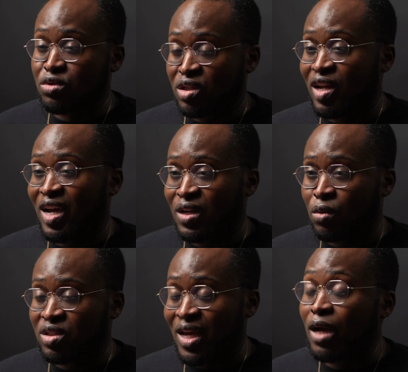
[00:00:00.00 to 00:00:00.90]
to
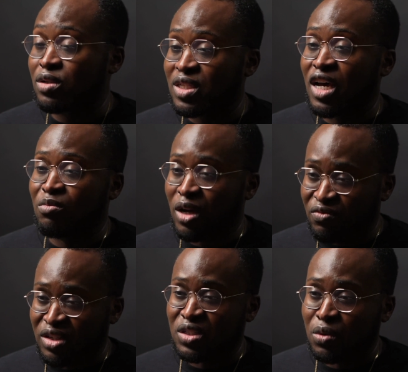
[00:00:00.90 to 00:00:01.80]
diagnose that. Outside of my
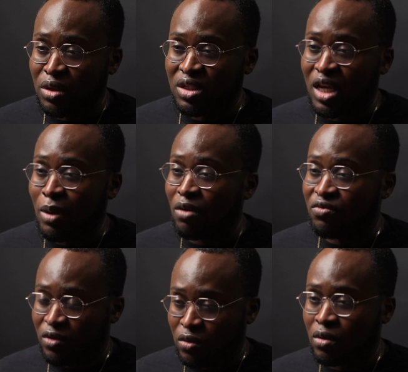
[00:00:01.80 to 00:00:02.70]
physical exam, I'll
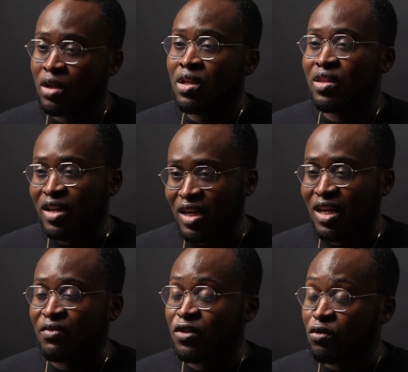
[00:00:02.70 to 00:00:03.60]
feel the
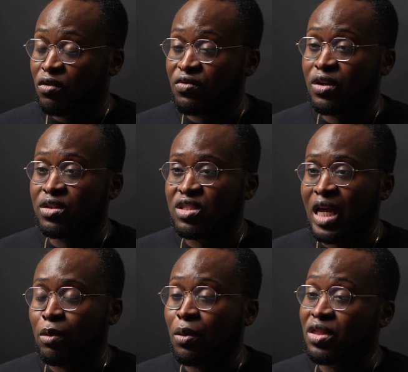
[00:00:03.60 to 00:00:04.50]
knee, I'll feel if it feels
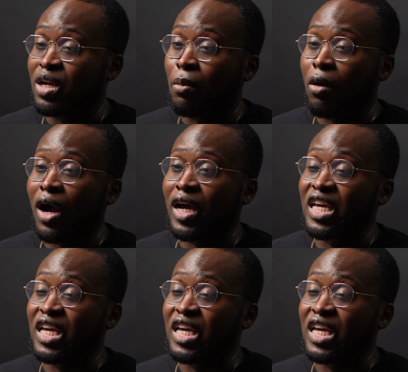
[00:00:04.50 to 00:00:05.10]
stable, but the MRI